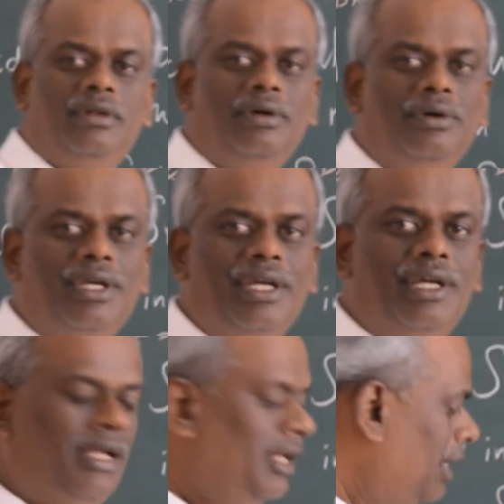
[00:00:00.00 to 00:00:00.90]
Okay.
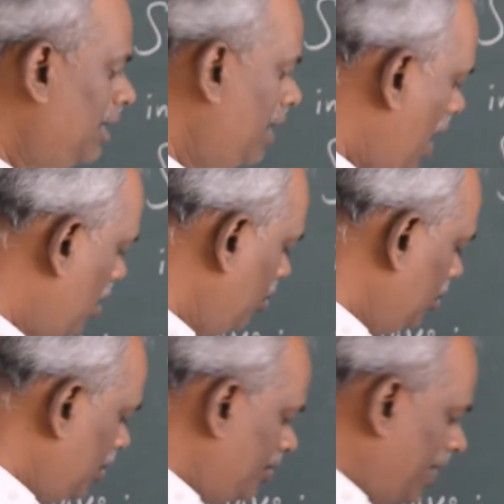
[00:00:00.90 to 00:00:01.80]

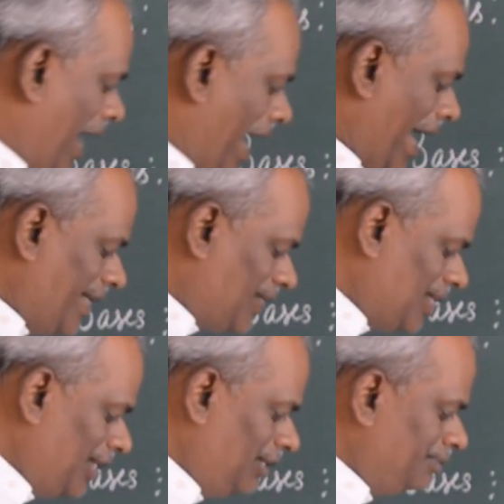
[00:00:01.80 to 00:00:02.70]
Now, the
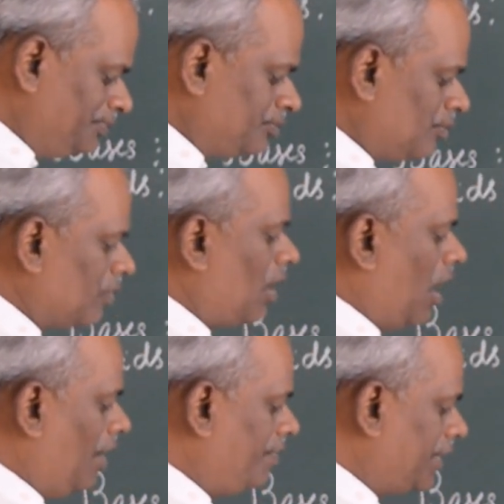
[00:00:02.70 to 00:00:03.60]
acid,
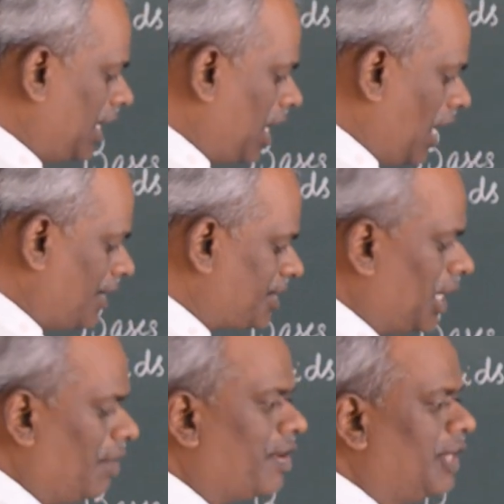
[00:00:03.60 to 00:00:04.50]
after the loss
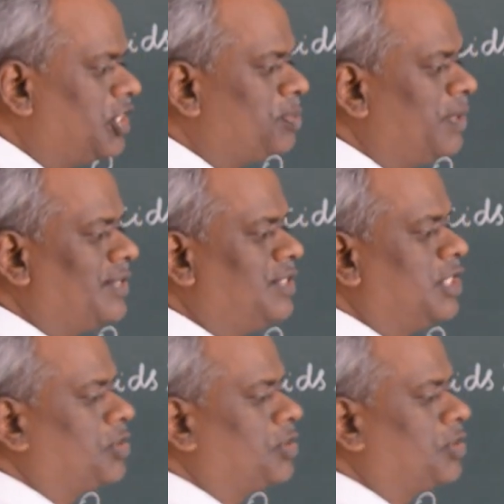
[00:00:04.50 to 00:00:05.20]
of H plus, is